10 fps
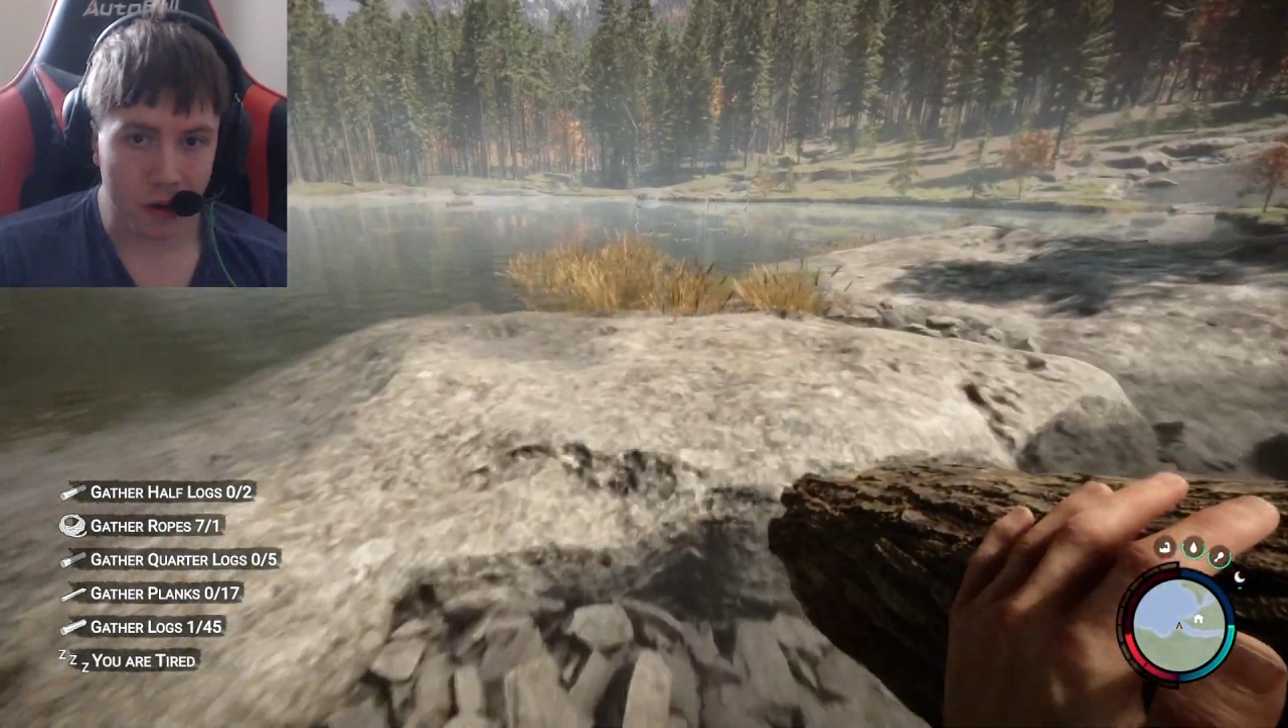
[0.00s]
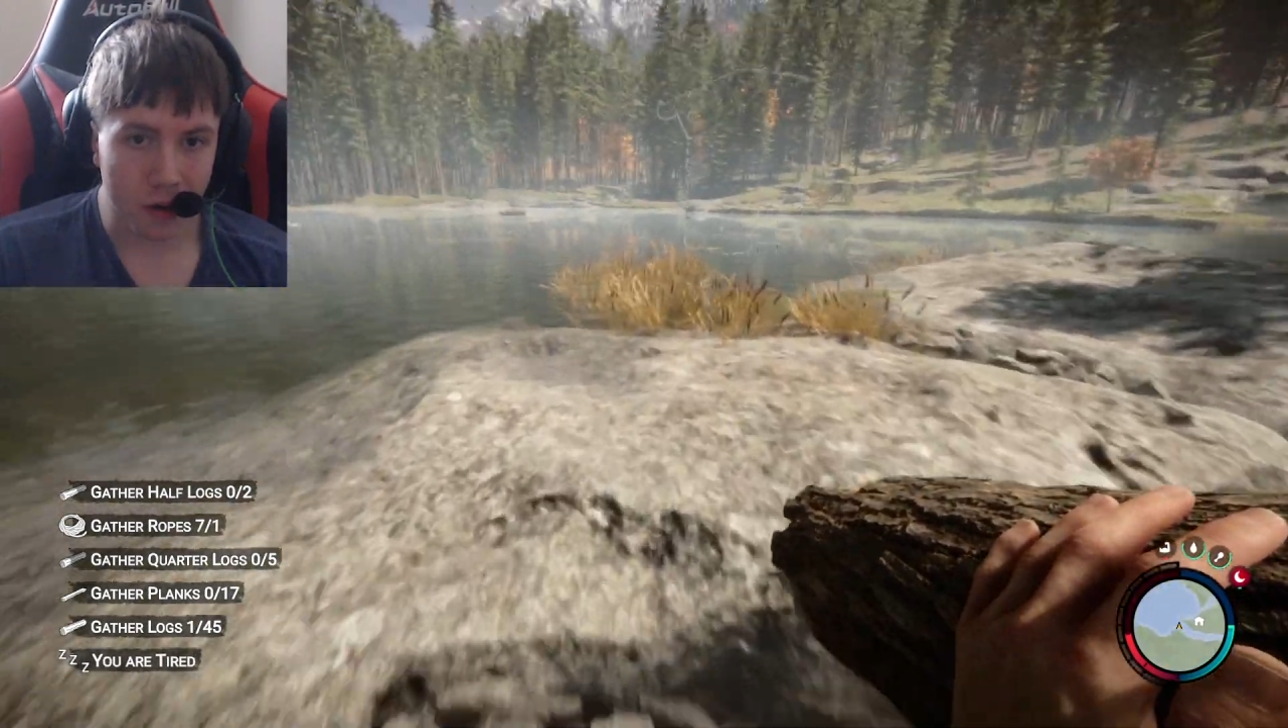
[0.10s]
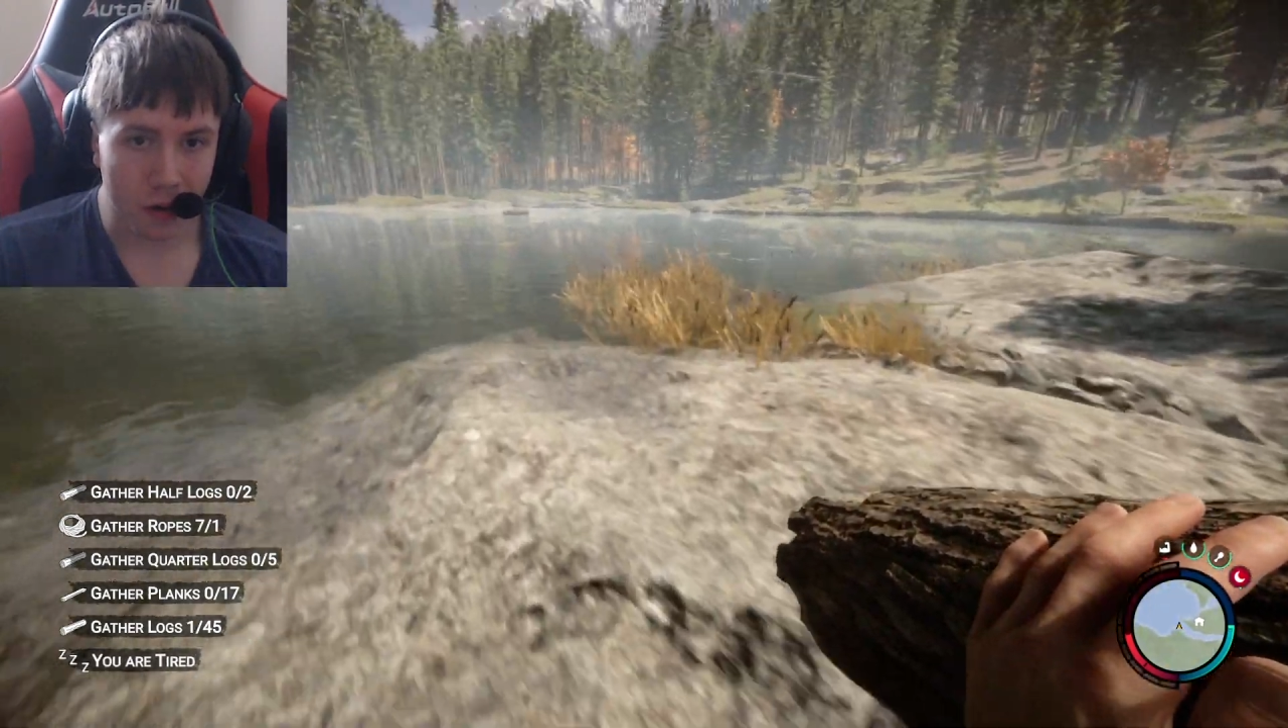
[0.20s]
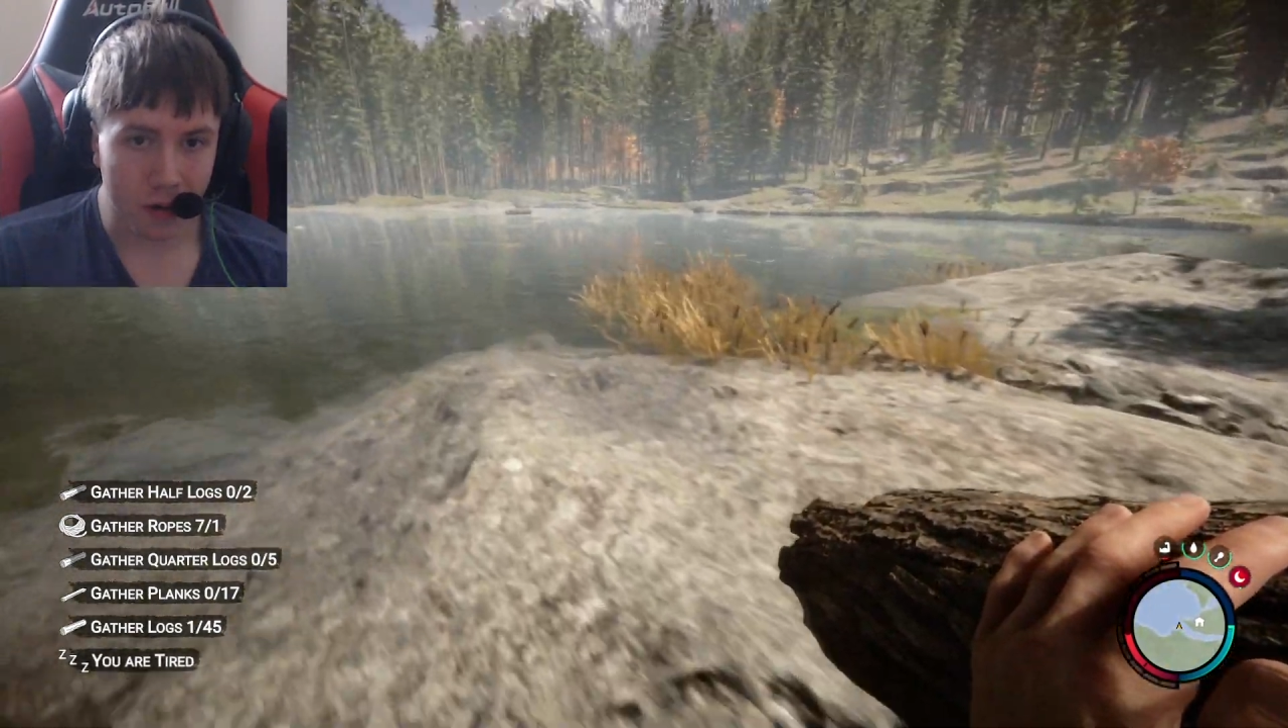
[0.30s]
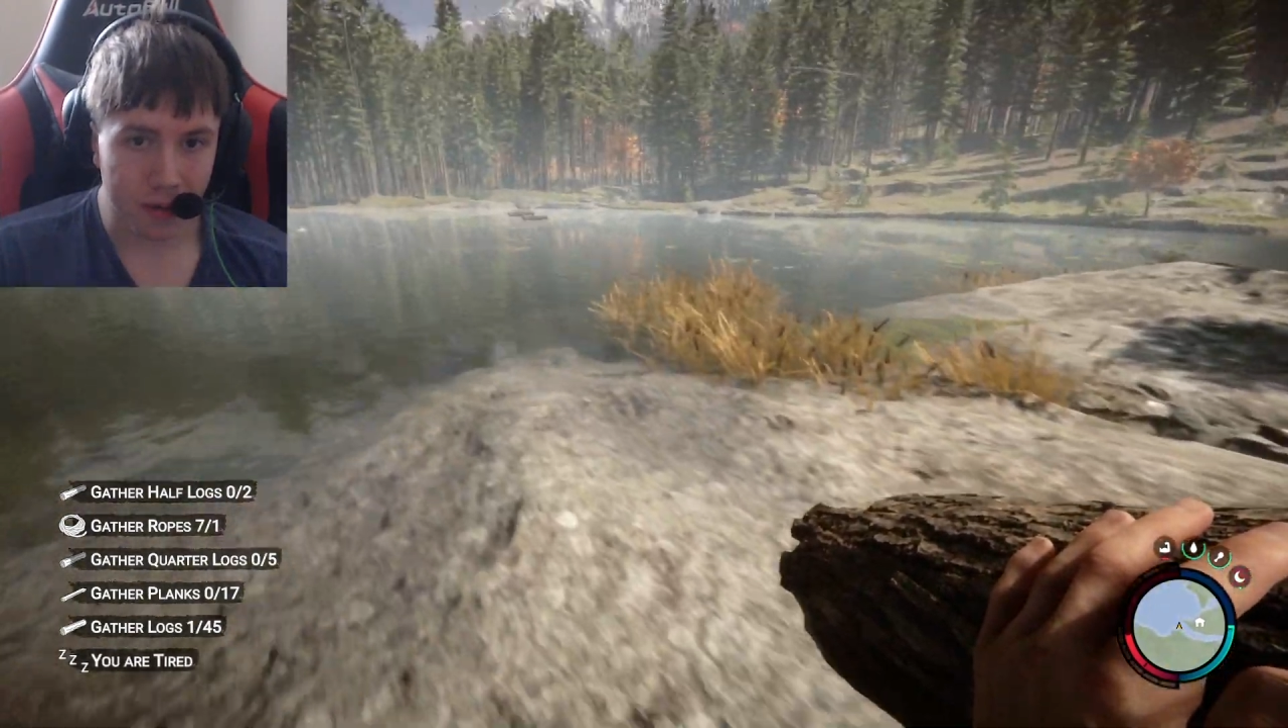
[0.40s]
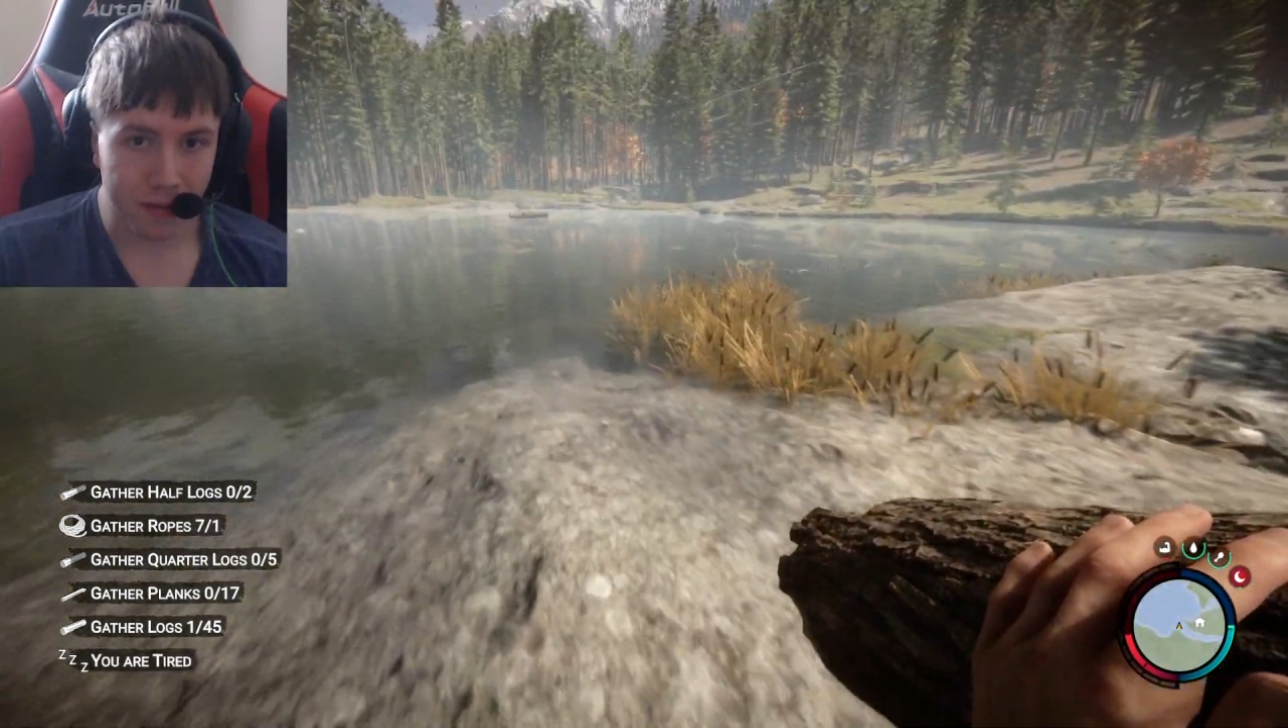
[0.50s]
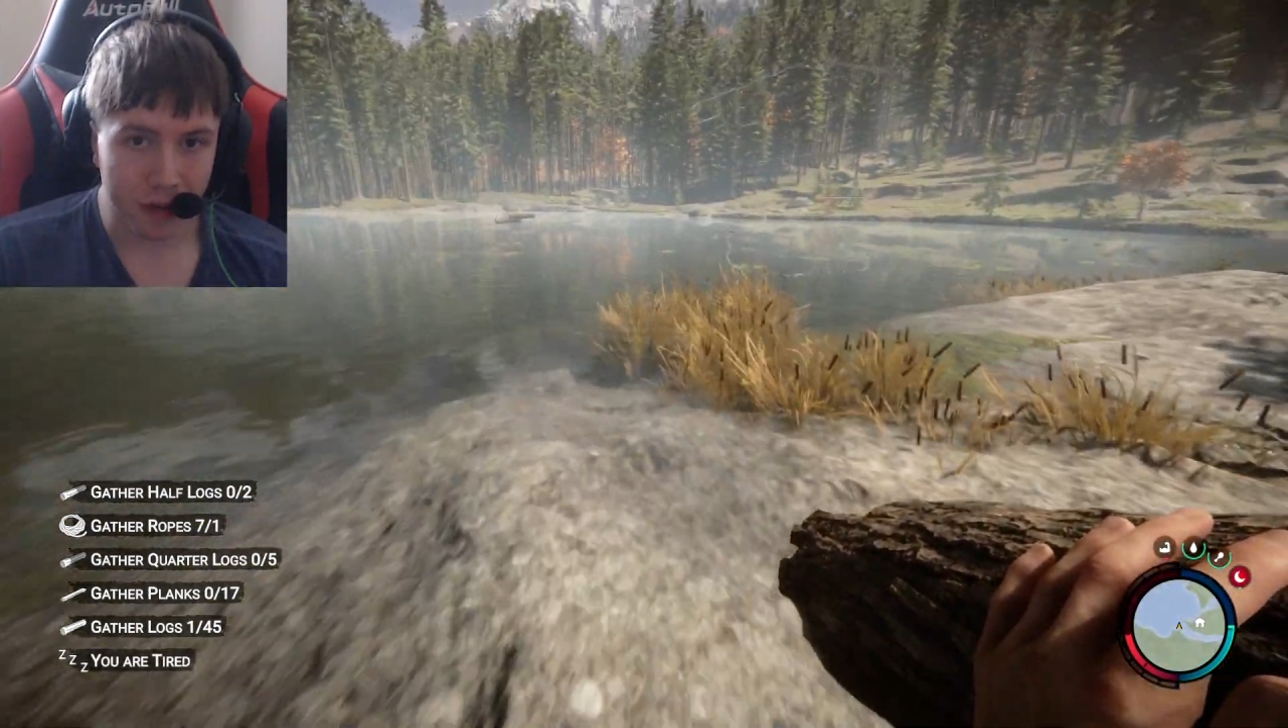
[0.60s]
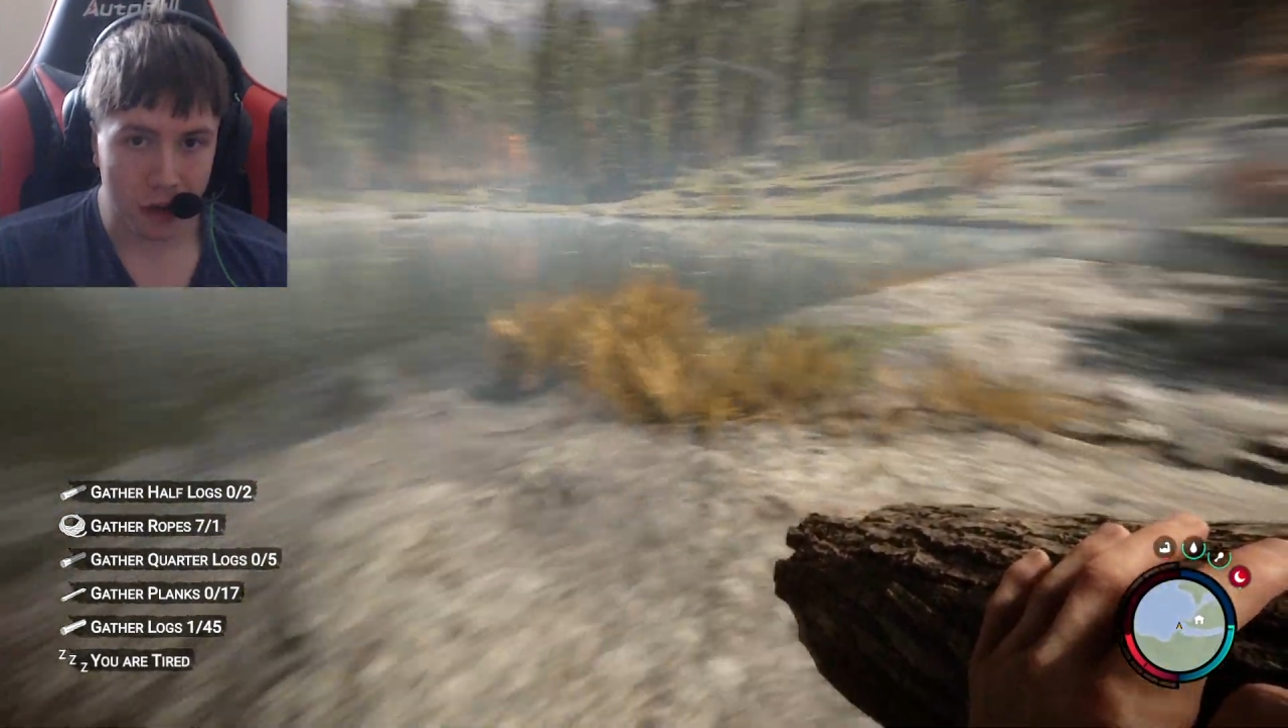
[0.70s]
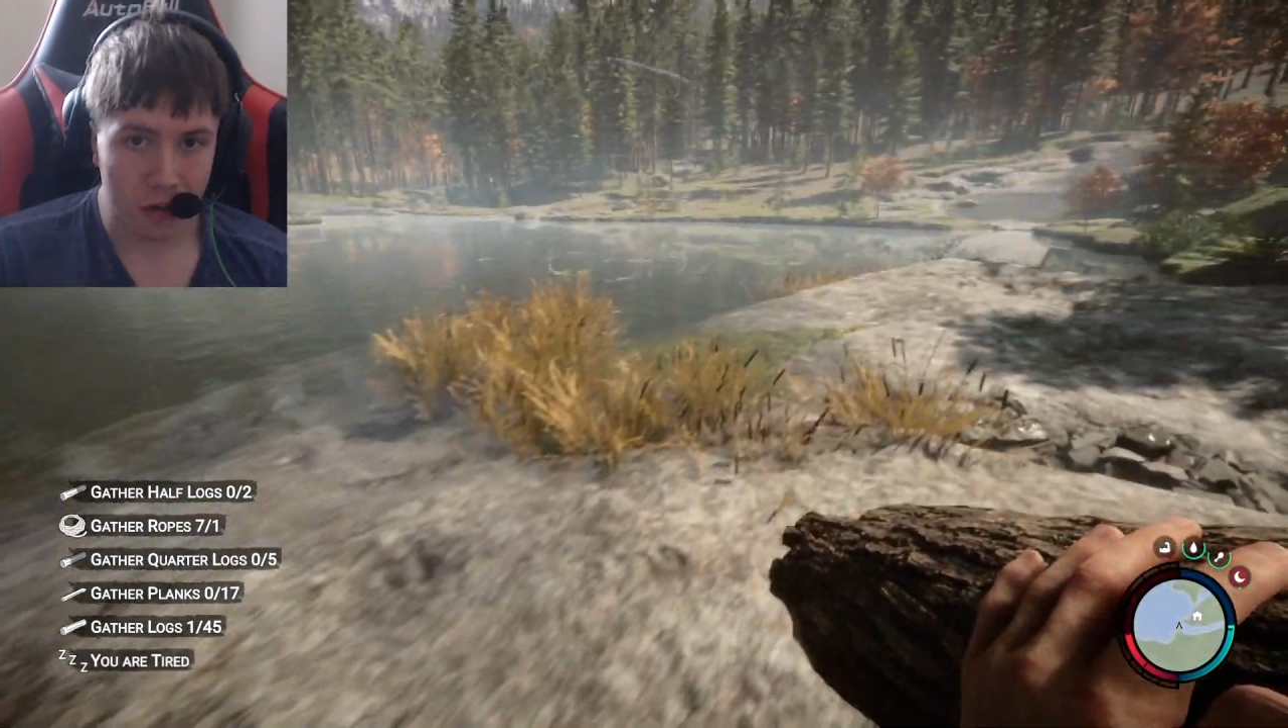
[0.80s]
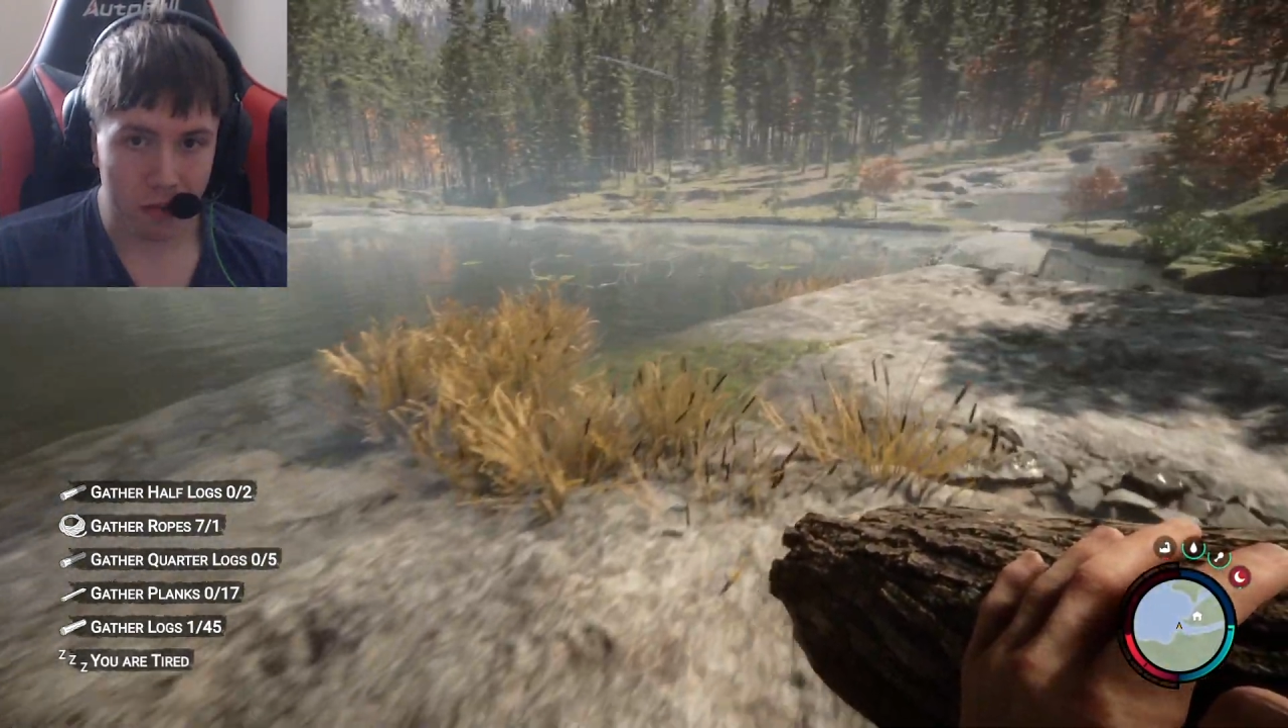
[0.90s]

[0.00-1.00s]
on?